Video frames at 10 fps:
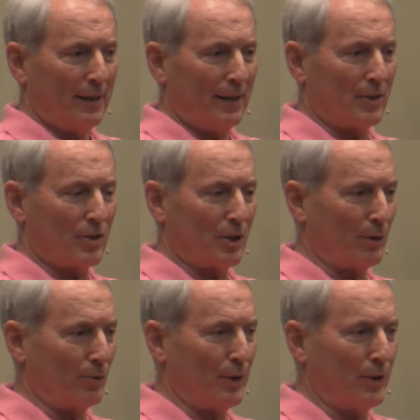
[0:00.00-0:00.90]
And
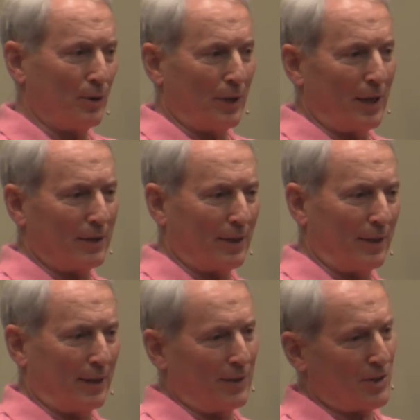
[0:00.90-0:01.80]
so, if we do
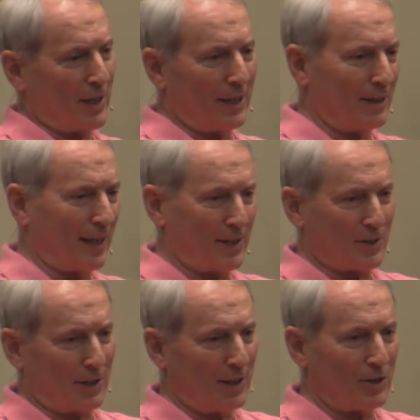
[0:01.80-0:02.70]
nothing, then Satan
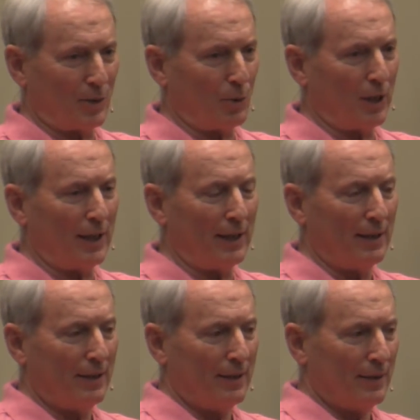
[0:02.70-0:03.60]
has an easy way
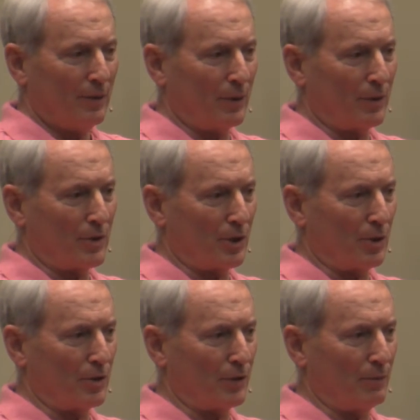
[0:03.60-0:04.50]
with the
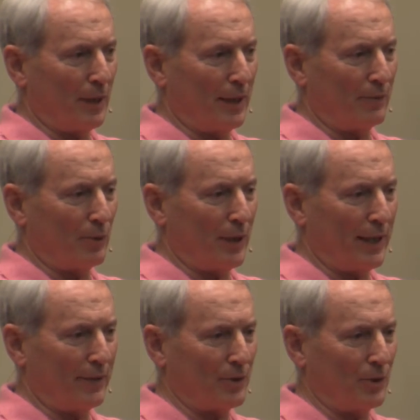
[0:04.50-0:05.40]
souls of men. We
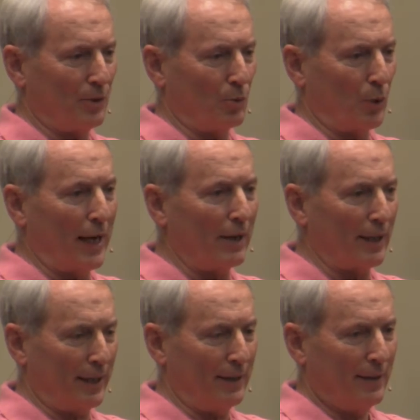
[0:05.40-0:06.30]
have to
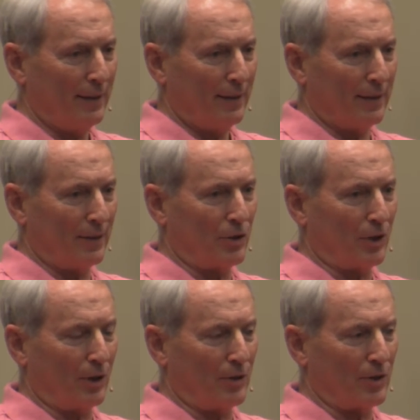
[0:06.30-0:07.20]
rally the
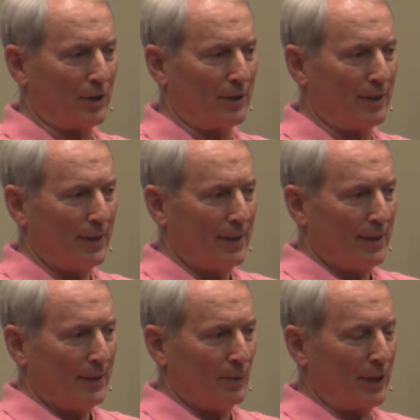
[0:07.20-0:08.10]
church, and
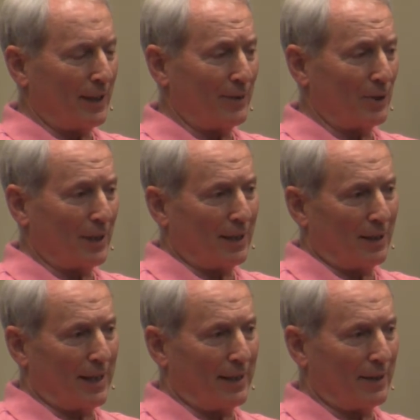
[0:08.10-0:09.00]
we can never let a
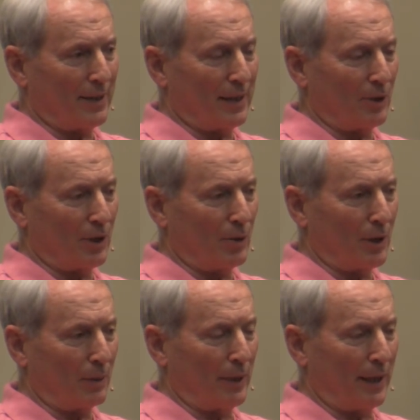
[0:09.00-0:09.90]
lie of the devil go
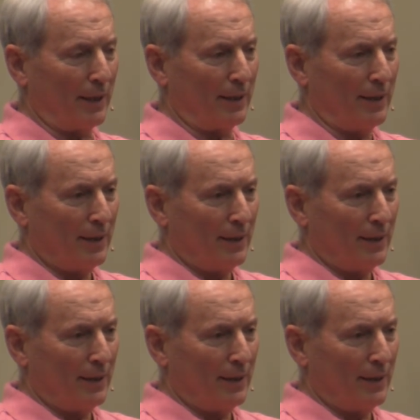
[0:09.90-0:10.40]
unabated.